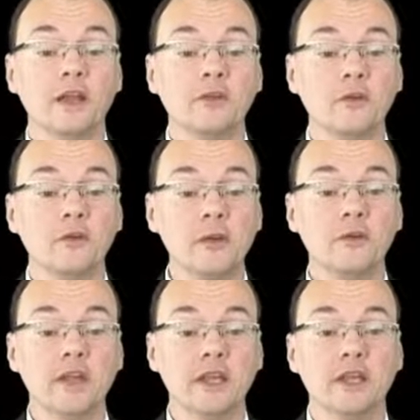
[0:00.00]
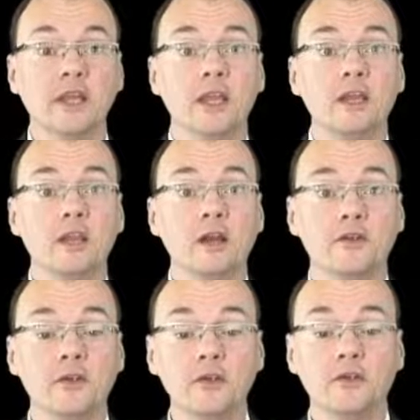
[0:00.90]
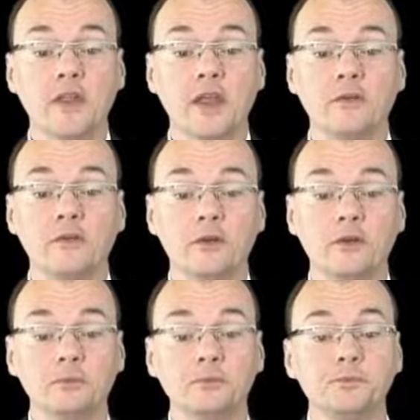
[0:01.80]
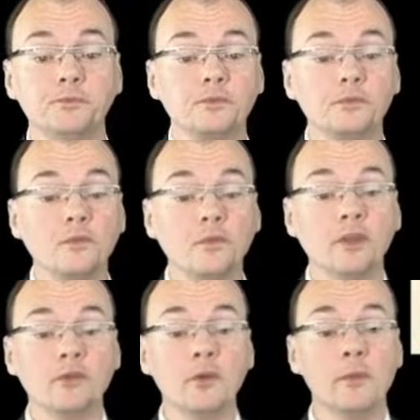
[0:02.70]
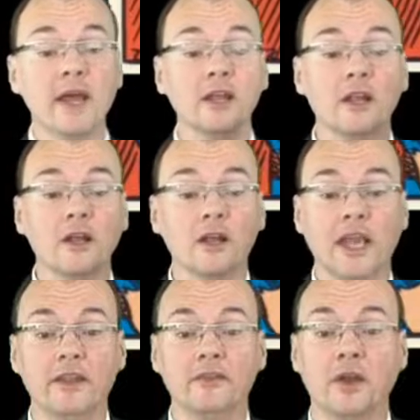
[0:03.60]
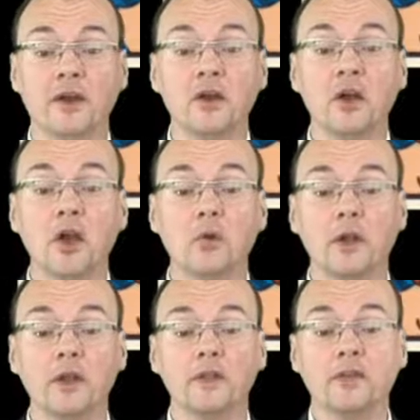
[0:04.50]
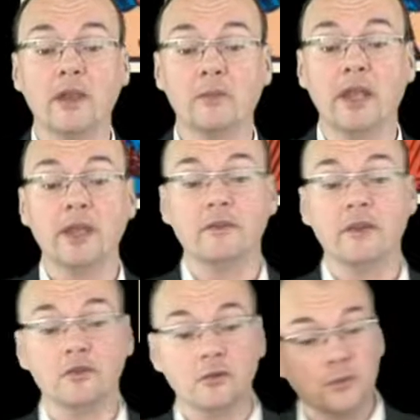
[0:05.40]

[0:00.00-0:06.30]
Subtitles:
So famously in the cartoons and then the film, Superman and Clark Kent are one and the same individual,